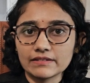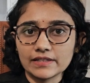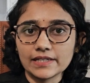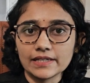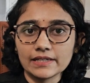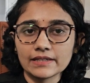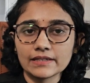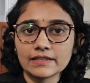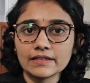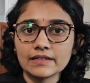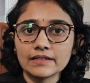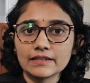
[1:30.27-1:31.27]
see
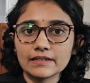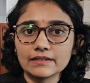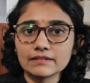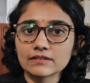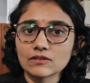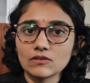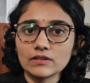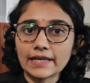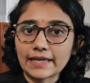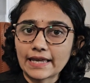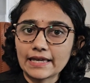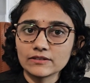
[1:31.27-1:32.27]
is called
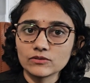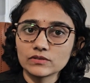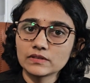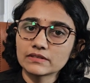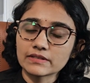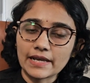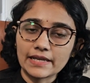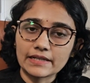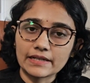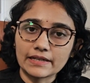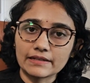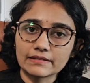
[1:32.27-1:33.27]
Acanthosis
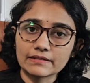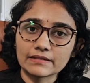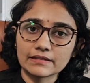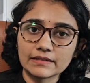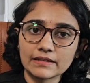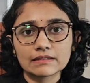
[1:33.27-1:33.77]
Nigricans.